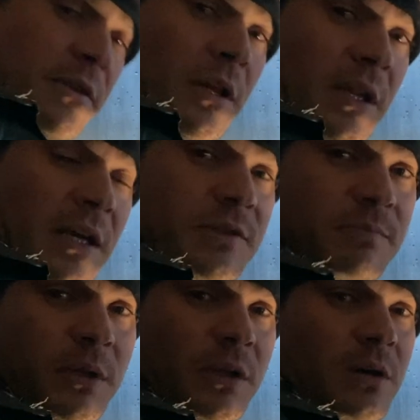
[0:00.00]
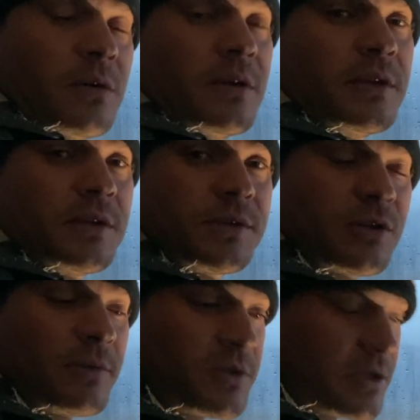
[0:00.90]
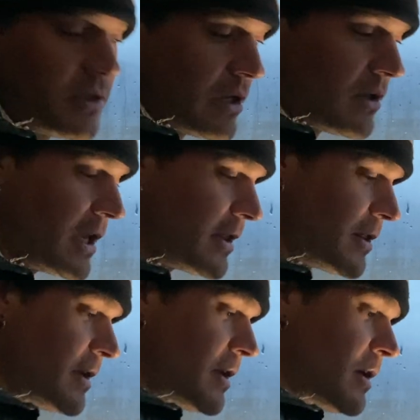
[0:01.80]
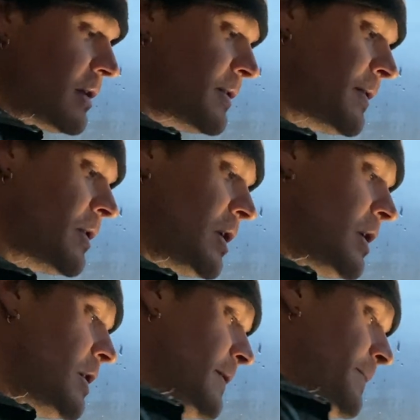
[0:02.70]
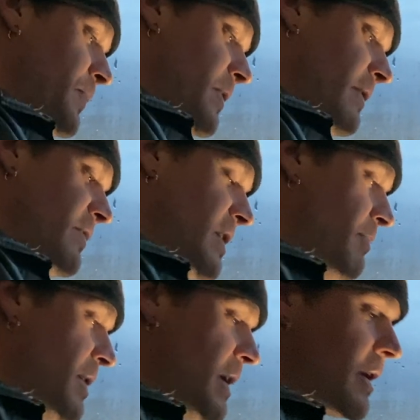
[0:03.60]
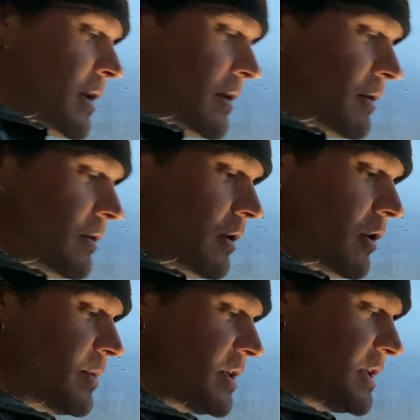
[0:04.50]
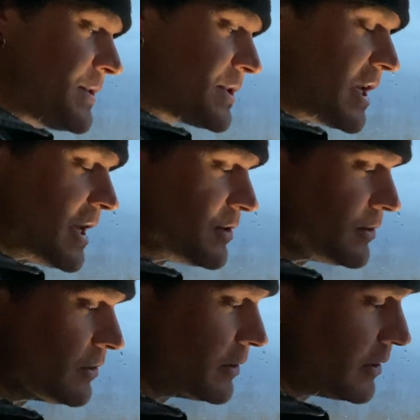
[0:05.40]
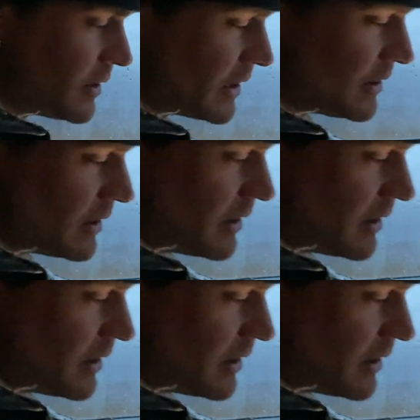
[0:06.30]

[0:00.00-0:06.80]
the links below in the description, you can get the the Veepeak OBD scan tool, uh,